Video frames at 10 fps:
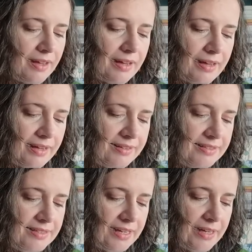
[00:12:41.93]

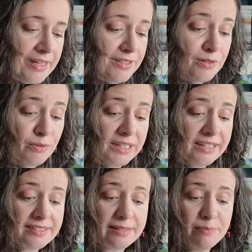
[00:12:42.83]
And it's a really
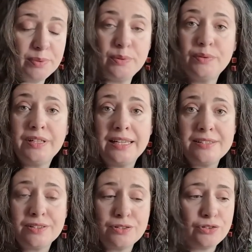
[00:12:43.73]
simple, nice
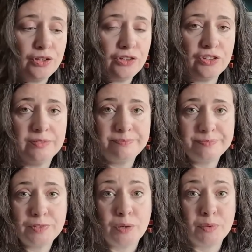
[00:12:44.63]
construction.
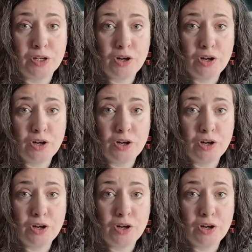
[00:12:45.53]
So I'm going to